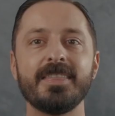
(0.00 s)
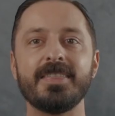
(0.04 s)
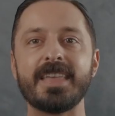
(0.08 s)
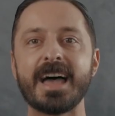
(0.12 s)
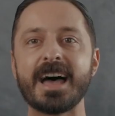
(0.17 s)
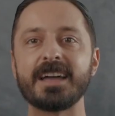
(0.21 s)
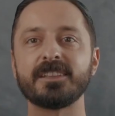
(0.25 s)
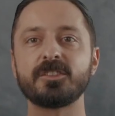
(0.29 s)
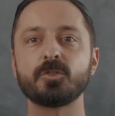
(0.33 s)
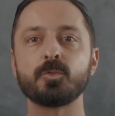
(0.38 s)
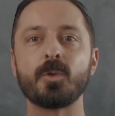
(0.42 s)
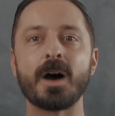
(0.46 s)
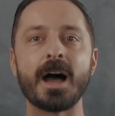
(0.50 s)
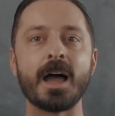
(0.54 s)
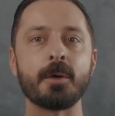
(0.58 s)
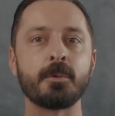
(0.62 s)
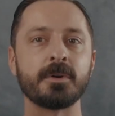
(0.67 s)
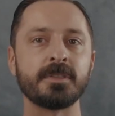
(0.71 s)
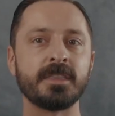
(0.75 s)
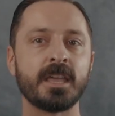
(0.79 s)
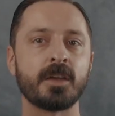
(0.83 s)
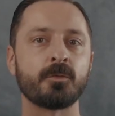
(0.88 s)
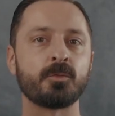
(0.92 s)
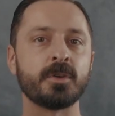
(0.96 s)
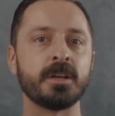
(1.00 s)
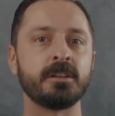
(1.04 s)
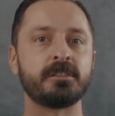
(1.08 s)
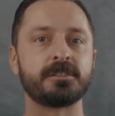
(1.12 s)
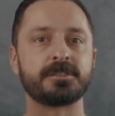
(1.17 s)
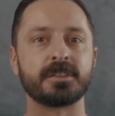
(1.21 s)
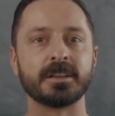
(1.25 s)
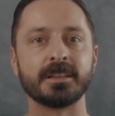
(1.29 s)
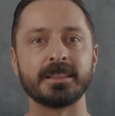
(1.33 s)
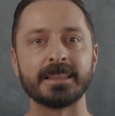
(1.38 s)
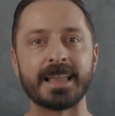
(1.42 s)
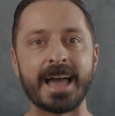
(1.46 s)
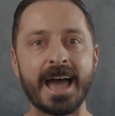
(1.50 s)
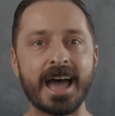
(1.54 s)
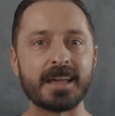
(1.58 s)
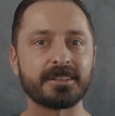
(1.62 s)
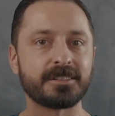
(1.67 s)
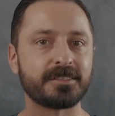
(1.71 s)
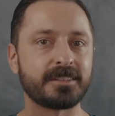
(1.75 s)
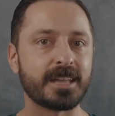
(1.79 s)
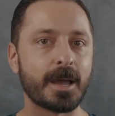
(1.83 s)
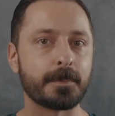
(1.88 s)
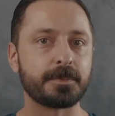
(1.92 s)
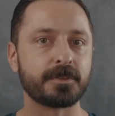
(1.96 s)
That's why when they reach the last
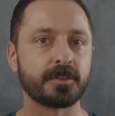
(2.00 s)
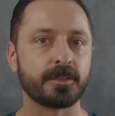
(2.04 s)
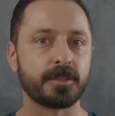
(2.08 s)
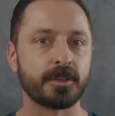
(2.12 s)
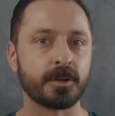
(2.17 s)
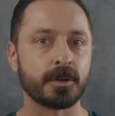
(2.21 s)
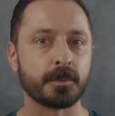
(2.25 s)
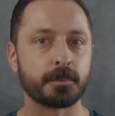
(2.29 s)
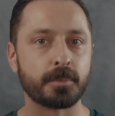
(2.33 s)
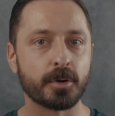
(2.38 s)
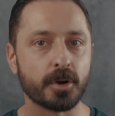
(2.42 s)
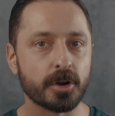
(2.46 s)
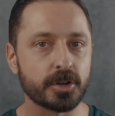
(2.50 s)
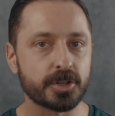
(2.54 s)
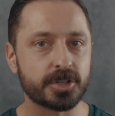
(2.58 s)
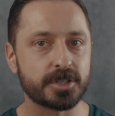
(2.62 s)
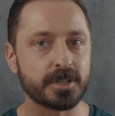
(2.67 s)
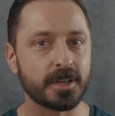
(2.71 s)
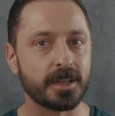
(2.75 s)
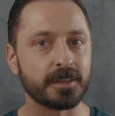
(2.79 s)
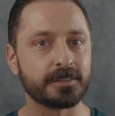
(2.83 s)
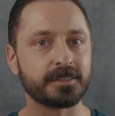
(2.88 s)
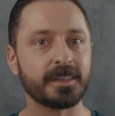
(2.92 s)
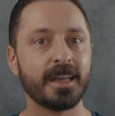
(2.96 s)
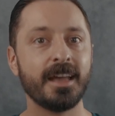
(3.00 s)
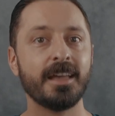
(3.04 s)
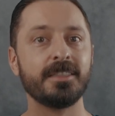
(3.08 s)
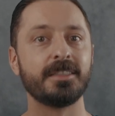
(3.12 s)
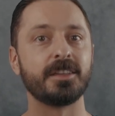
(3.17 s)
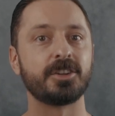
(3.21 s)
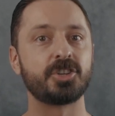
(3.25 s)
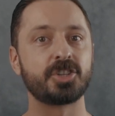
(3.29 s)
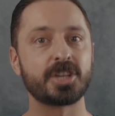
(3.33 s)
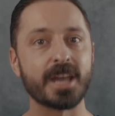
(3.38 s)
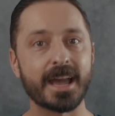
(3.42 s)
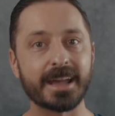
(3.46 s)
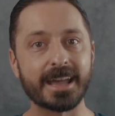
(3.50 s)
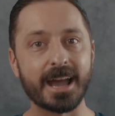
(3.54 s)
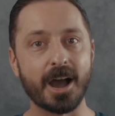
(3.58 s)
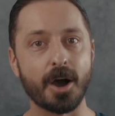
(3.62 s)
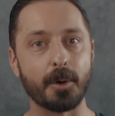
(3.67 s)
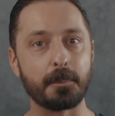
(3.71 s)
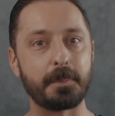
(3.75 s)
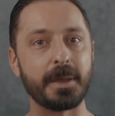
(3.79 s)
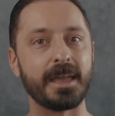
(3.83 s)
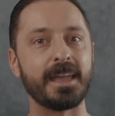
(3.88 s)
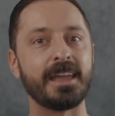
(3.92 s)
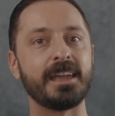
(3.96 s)
steps of their purchase, the
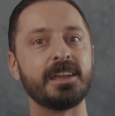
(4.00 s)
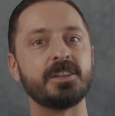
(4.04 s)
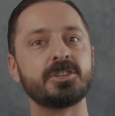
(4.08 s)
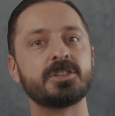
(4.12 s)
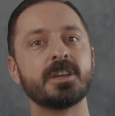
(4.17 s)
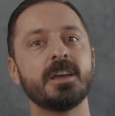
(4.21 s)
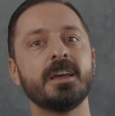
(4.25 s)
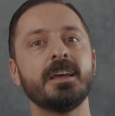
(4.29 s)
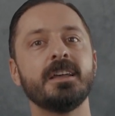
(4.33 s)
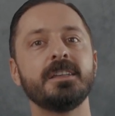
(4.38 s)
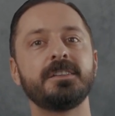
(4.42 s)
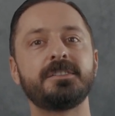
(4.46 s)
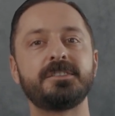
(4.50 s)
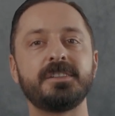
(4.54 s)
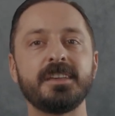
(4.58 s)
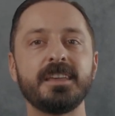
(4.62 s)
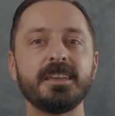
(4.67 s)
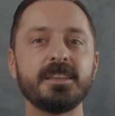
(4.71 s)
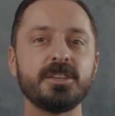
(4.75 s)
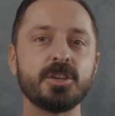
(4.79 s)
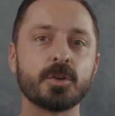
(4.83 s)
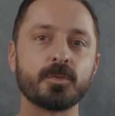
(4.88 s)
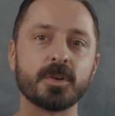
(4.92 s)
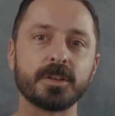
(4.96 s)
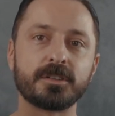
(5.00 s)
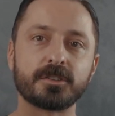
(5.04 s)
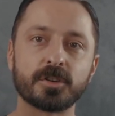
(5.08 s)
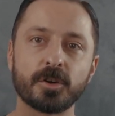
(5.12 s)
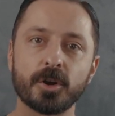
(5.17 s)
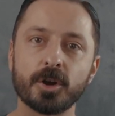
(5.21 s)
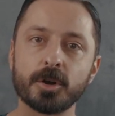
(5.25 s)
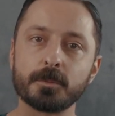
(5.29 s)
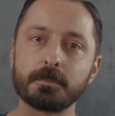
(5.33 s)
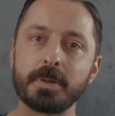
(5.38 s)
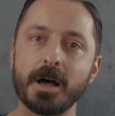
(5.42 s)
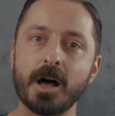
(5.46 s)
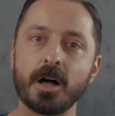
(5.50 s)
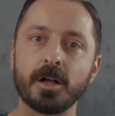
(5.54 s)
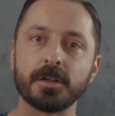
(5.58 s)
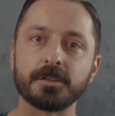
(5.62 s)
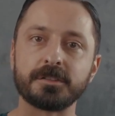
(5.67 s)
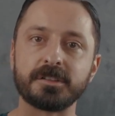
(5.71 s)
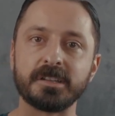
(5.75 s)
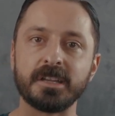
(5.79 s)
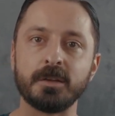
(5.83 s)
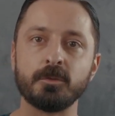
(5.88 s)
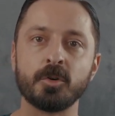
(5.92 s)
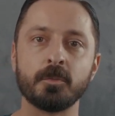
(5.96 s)
checkout page, seeing your return
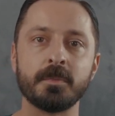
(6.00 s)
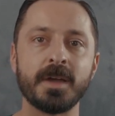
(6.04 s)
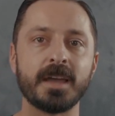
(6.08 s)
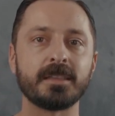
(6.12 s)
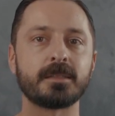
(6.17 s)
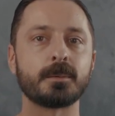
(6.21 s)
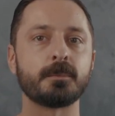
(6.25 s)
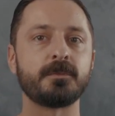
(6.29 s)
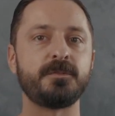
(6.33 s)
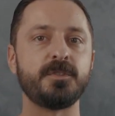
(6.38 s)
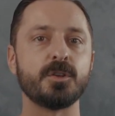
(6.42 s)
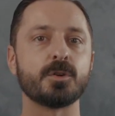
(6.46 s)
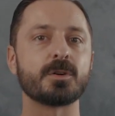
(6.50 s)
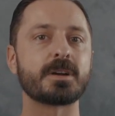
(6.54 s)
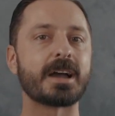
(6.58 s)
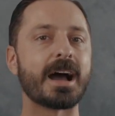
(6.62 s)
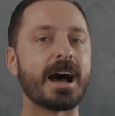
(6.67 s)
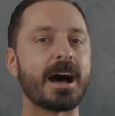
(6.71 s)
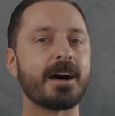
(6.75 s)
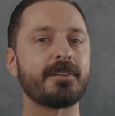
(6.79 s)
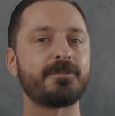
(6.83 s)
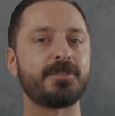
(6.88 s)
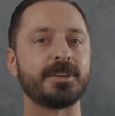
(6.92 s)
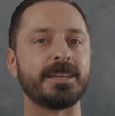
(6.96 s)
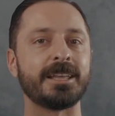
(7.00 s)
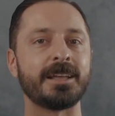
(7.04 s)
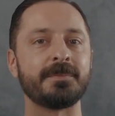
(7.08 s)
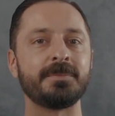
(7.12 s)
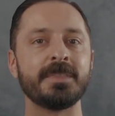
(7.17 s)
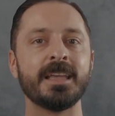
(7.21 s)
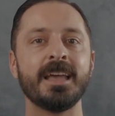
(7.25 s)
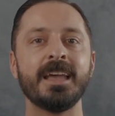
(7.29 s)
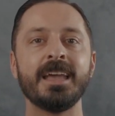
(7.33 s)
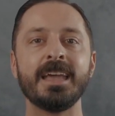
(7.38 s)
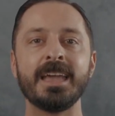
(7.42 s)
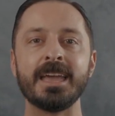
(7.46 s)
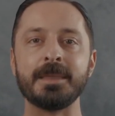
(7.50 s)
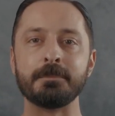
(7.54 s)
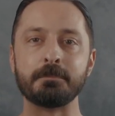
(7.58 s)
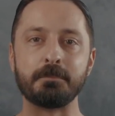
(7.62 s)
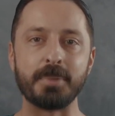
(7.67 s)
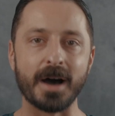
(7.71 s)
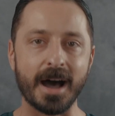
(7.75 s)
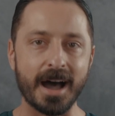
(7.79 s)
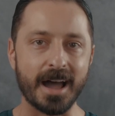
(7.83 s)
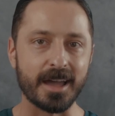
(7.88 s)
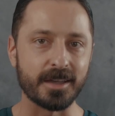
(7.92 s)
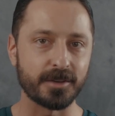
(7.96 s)
policy will make them feel confident in
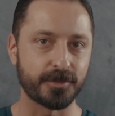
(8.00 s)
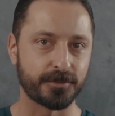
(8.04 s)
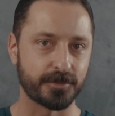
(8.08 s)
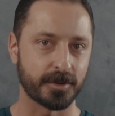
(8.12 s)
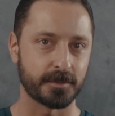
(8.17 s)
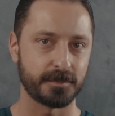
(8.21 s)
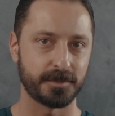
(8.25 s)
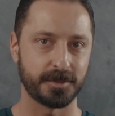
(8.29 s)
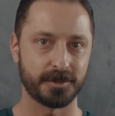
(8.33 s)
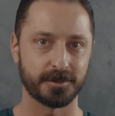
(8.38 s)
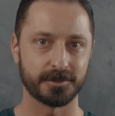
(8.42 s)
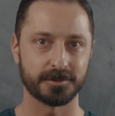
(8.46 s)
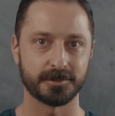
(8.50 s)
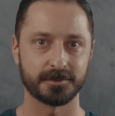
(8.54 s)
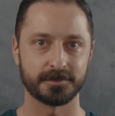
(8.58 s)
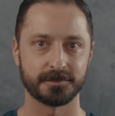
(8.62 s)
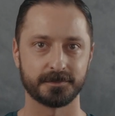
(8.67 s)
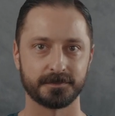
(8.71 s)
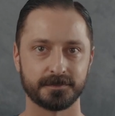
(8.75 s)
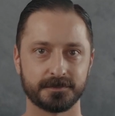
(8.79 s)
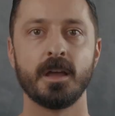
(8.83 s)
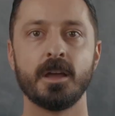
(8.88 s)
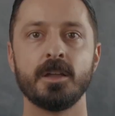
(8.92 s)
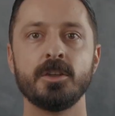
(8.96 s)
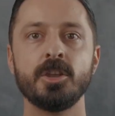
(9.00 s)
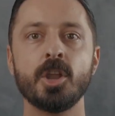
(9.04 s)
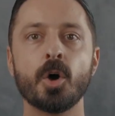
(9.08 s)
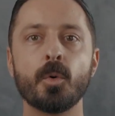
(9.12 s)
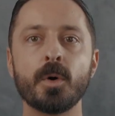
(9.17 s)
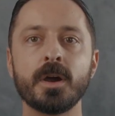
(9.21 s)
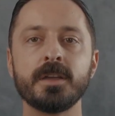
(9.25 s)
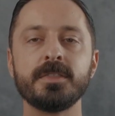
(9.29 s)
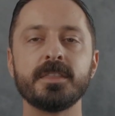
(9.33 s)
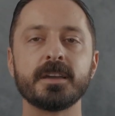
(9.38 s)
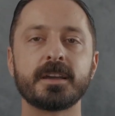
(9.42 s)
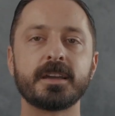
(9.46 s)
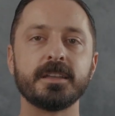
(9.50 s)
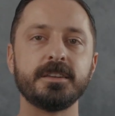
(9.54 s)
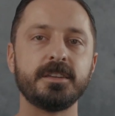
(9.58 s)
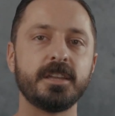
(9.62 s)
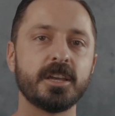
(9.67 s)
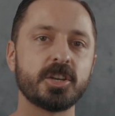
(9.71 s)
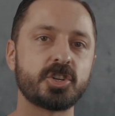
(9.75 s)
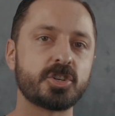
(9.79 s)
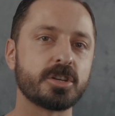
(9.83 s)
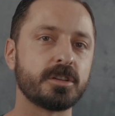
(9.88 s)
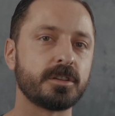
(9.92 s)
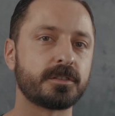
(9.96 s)
buying from you. Knowing the
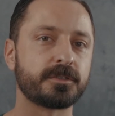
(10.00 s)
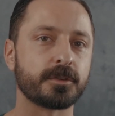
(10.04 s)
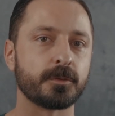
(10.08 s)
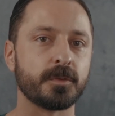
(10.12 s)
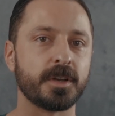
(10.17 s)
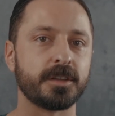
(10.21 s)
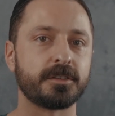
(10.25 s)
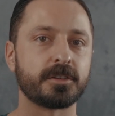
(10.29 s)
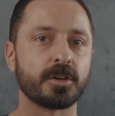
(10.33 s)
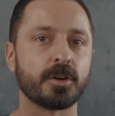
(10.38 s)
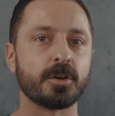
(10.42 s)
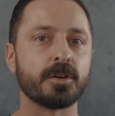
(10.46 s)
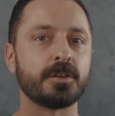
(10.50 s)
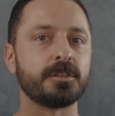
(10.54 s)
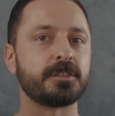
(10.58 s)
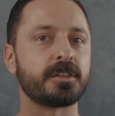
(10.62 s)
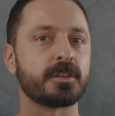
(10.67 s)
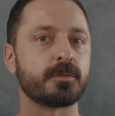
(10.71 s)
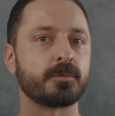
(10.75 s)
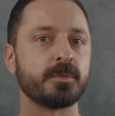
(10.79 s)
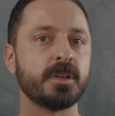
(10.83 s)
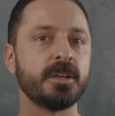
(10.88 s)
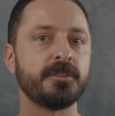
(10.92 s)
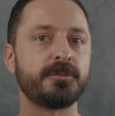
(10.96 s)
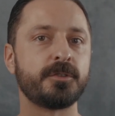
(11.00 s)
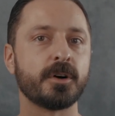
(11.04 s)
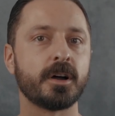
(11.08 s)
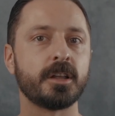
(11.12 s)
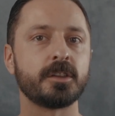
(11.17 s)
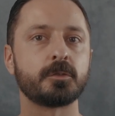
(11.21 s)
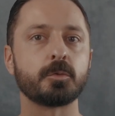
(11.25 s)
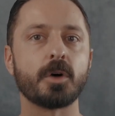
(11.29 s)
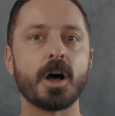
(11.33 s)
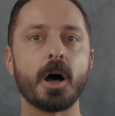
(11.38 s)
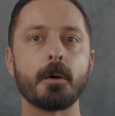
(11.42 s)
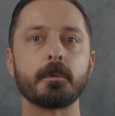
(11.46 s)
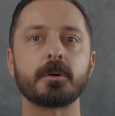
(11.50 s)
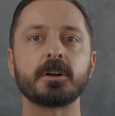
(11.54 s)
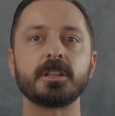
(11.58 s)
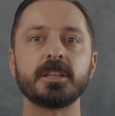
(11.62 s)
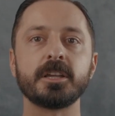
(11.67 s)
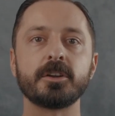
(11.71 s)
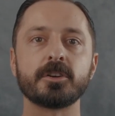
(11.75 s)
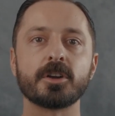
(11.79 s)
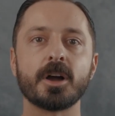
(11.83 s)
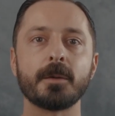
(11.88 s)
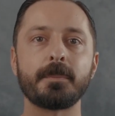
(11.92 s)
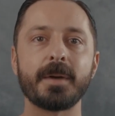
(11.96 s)
conditions for returns and refunds will help
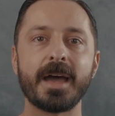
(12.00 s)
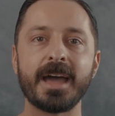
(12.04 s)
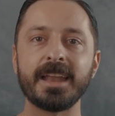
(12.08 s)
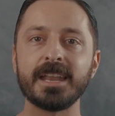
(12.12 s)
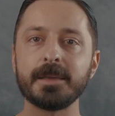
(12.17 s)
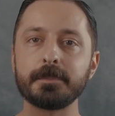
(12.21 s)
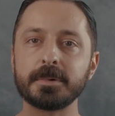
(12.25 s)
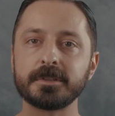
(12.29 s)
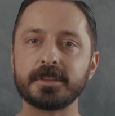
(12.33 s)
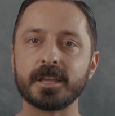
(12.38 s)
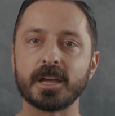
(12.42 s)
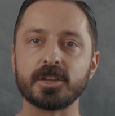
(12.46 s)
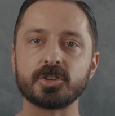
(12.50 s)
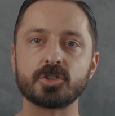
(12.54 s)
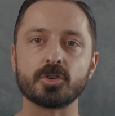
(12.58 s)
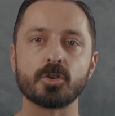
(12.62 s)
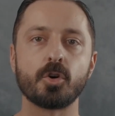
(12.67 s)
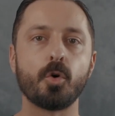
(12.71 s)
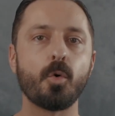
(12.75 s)
clear up any potential